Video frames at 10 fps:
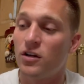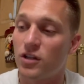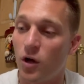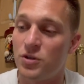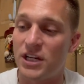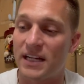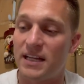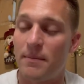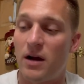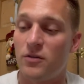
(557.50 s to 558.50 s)
Go check
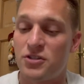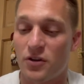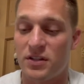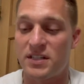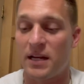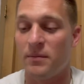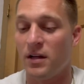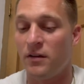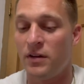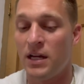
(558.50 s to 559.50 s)
them out and show the same
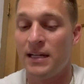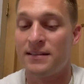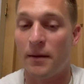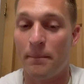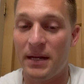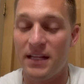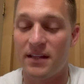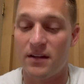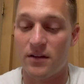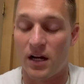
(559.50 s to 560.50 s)
love to
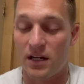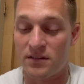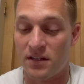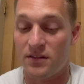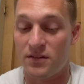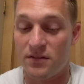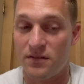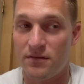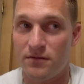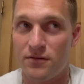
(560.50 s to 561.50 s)
me.
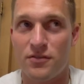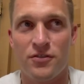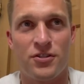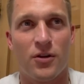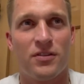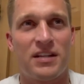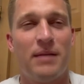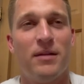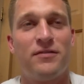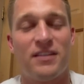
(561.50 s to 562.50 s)
Show the
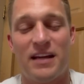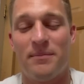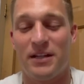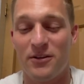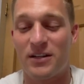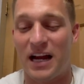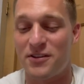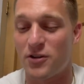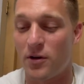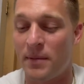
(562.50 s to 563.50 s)
same love to them that you
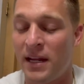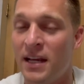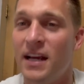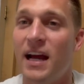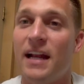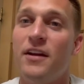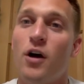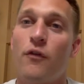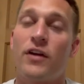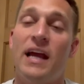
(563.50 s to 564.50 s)
guys show to me. And then
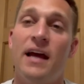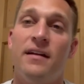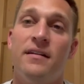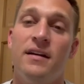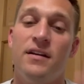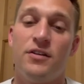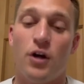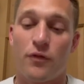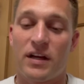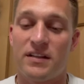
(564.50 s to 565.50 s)
don't forget
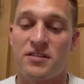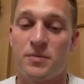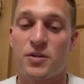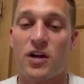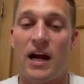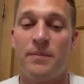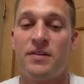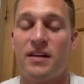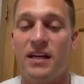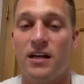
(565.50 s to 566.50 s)
to subscribe
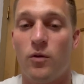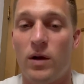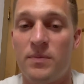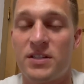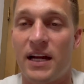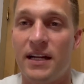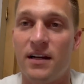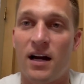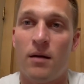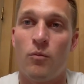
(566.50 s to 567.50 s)
to the
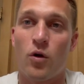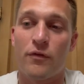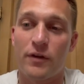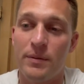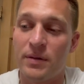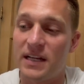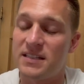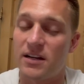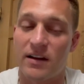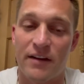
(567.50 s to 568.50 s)
website. More free
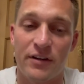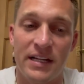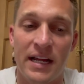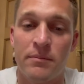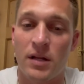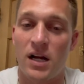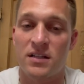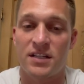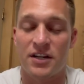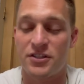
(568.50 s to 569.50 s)
plays there every day in
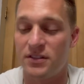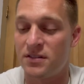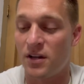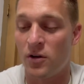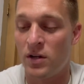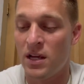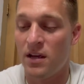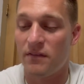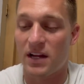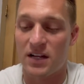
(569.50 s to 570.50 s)
blog section. So
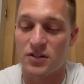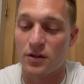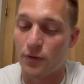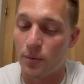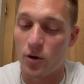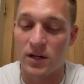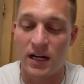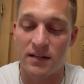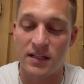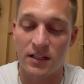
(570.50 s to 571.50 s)
if you guys are looking for more
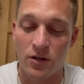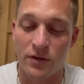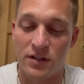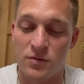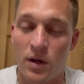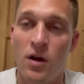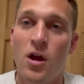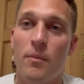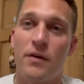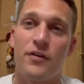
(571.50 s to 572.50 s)
content, go there as well.
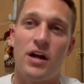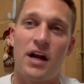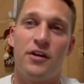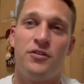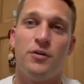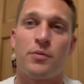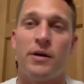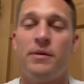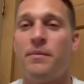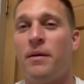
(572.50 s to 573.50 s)
But if you're not a YouTube
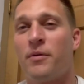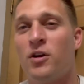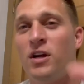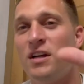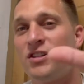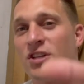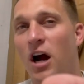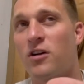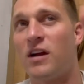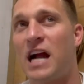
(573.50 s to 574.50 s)
premium member,
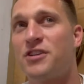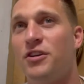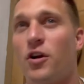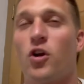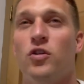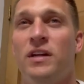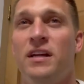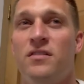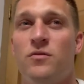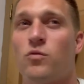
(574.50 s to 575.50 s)
soccer action
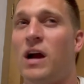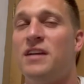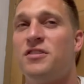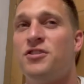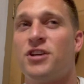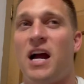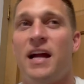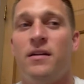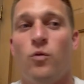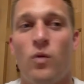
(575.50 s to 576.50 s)
early, rise and
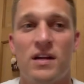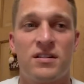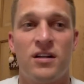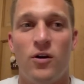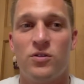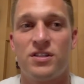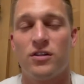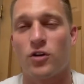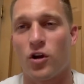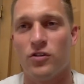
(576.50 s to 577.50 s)
shine, West Coast,
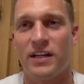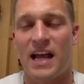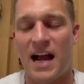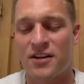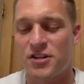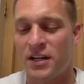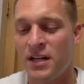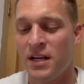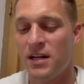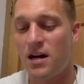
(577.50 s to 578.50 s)
early
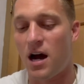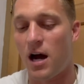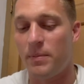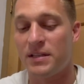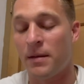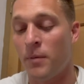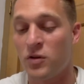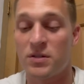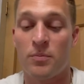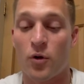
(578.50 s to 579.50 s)
action. But then
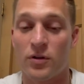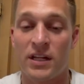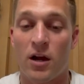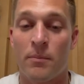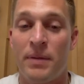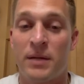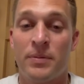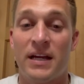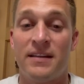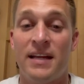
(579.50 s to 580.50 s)
most importantly, our big
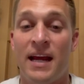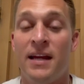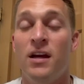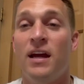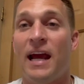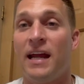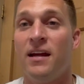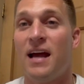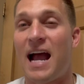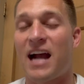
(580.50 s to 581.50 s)
play of the day.
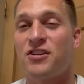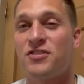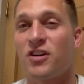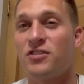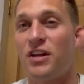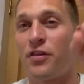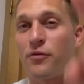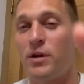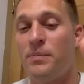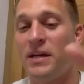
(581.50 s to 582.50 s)
Hey, action starts at
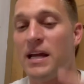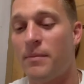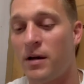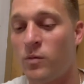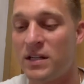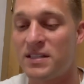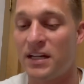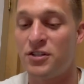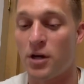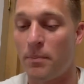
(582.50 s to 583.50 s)
3 p.m. on
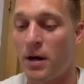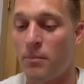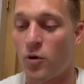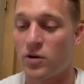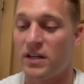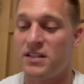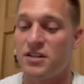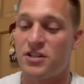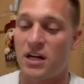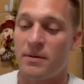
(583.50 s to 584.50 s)
Wednesday. Jump on board, ladies
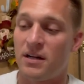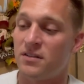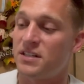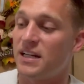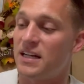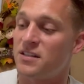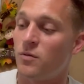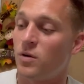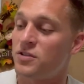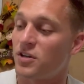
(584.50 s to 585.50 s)
and gentlemen. I'll see you guys in
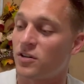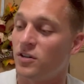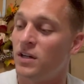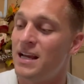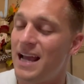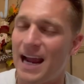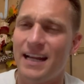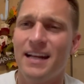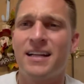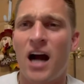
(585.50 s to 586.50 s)
the winner's circle.
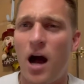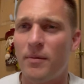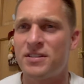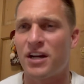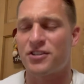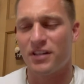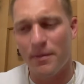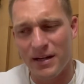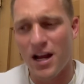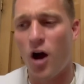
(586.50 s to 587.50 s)
And in the comment section,
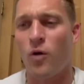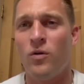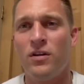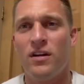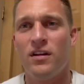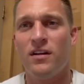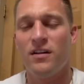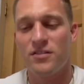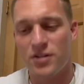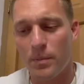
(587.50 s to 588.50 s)
let me know.
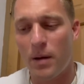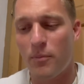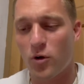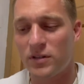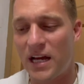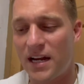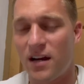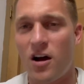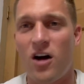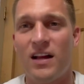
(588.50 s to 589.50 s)
Jump on board that
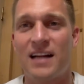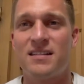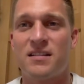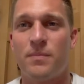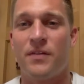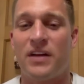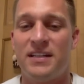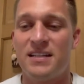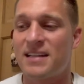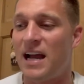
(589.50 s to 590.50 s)
All Access Month. I
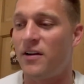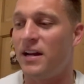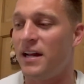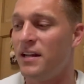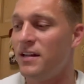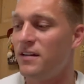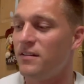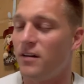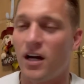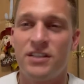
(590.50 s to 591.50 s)
discounted it
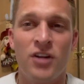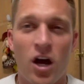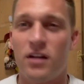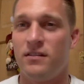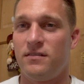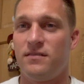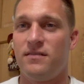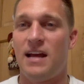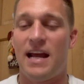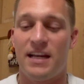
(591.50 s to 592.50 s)
a ton.
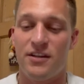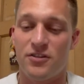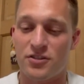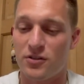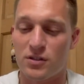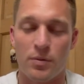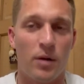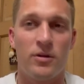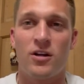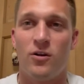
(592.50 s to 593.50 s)
And then just use the
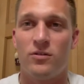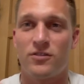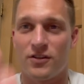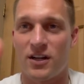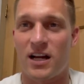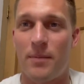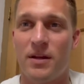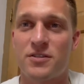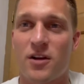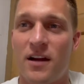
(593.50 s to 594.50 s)
promo code. Good luck. God
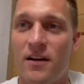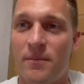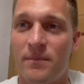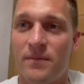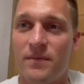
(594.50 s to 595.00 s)
bless. Grind on.